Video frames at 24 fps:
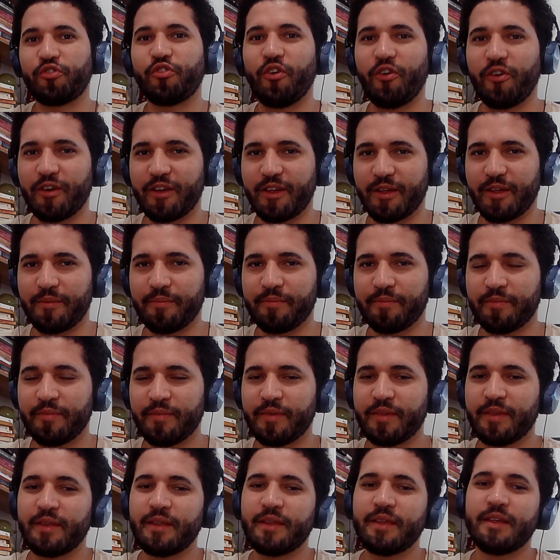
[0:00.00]
talking.
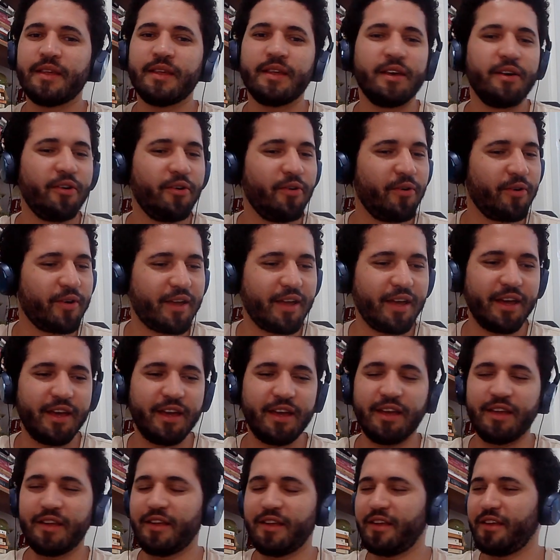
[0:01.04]

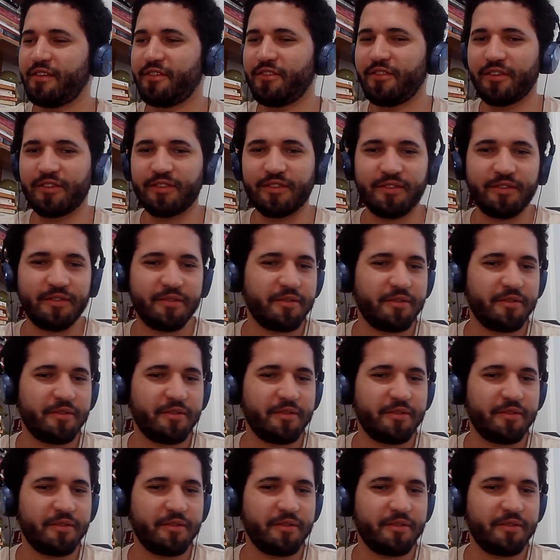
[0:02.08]
Okay, he's not